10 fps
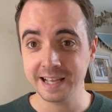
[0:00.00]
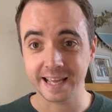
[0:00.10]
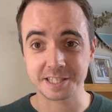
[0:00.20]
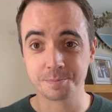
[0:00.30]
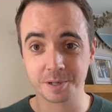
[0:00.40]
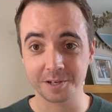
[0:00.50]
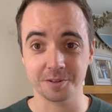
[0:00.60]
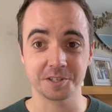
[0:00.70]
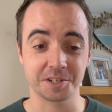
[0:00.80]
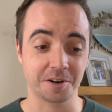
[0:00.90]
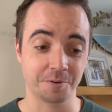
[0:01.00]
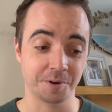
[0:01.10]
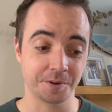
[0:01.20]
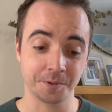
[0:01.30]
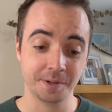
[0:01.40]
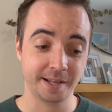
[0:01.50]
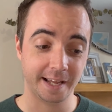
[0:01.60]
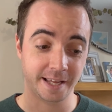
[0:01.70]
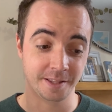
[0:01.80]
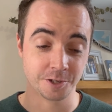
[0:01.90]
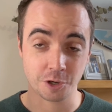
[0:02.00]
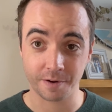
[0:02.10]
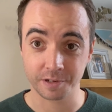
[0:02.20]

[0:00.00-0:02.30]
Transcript: It's a button on the steering wheel in the driver